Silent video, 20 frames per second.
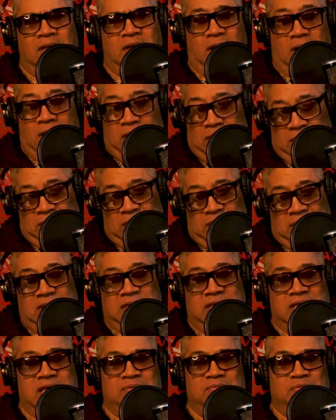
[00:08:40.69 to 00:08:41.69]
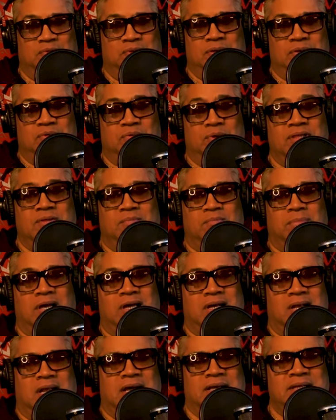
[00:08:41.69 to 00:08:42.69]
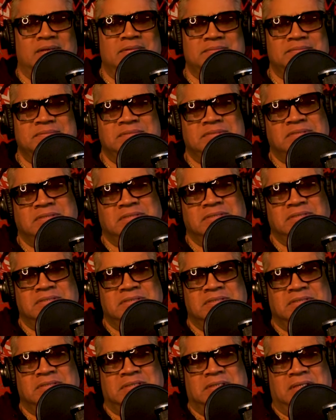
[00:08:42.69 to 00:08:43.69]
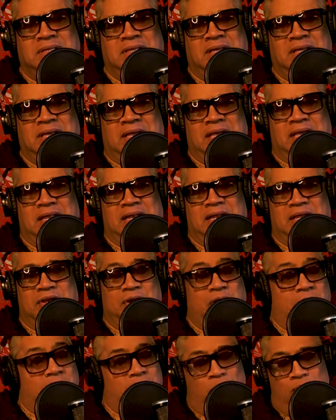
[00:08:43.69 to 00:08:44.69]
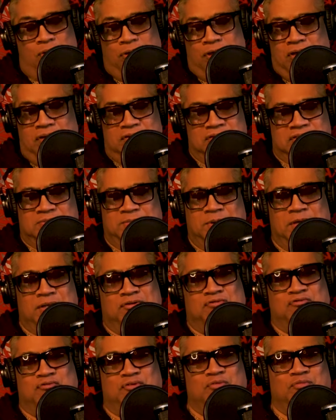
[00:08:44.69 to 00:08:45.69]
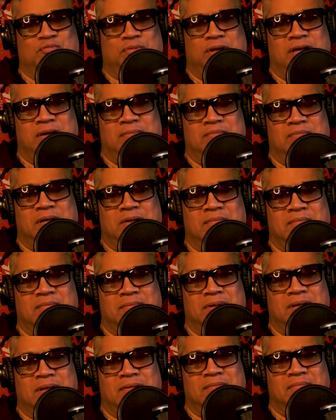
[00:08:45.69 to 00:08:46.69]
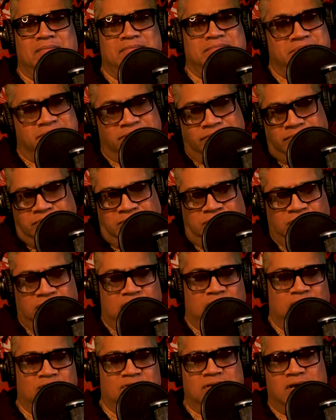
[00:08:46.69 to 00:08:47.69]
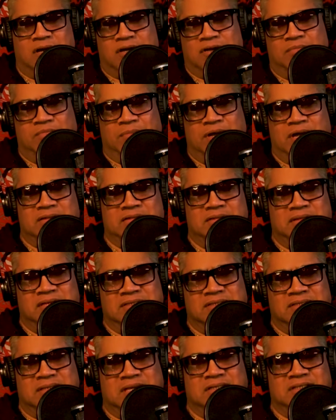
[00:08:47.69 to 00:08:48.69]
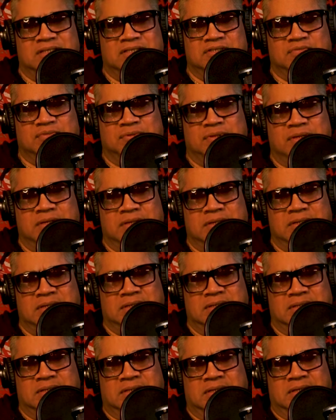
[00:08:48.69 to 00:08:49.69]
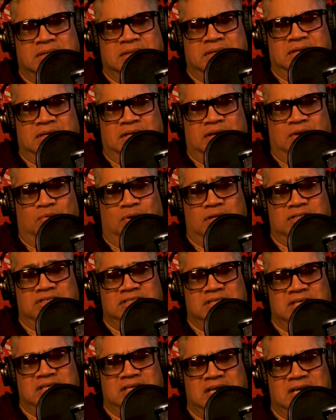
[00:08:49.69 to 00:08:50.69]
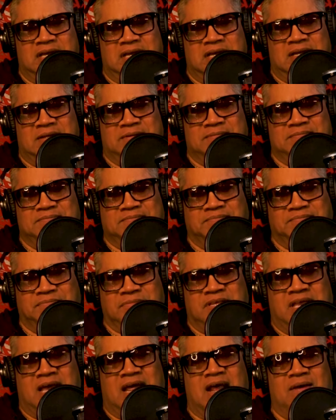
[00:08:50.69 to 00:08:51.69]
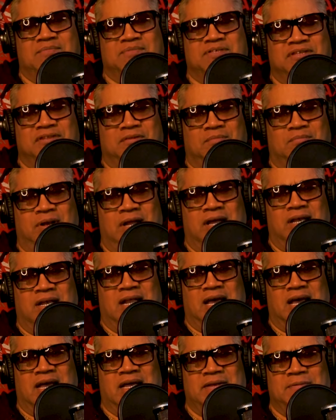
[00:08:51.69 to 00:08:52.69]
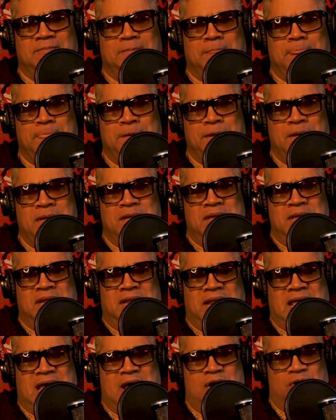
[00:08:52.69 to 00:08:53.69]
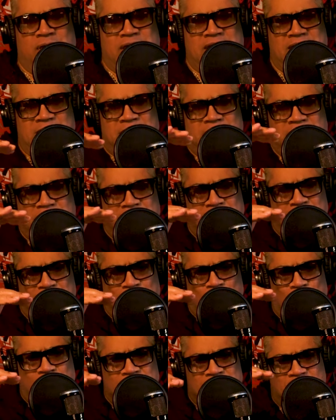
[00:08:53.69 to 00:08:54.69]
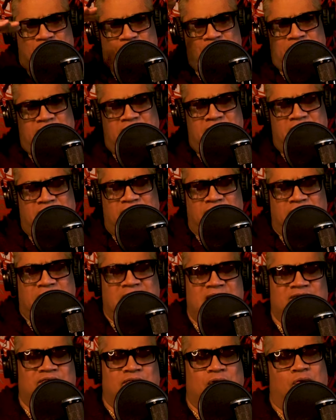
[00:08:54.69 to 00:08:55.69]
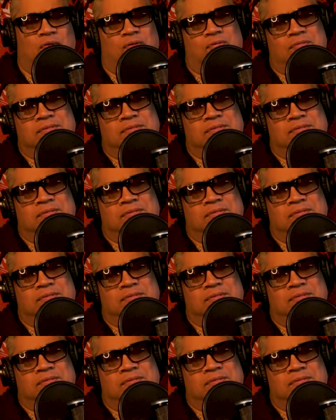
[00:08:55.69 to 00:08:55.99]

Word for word: uh, uh again with the bloodline, and you know, I'm only going to speak the truth when I'm I'm I'm you know, talking about things like this. You know, once he uh, got up to the bloodline, now he was on another level.